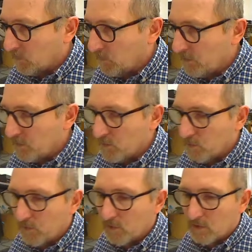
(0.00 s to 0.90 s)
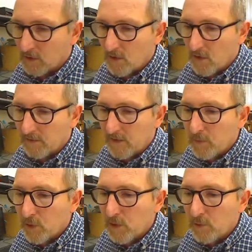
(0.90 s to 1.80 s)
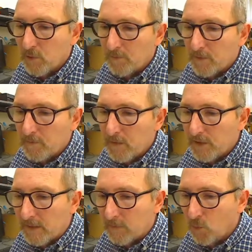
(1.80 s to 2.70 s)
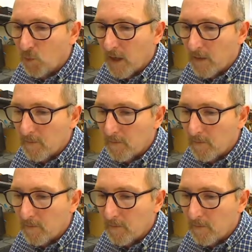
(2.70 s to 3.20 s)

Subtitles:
we use? We'll use lively purple. Method number one.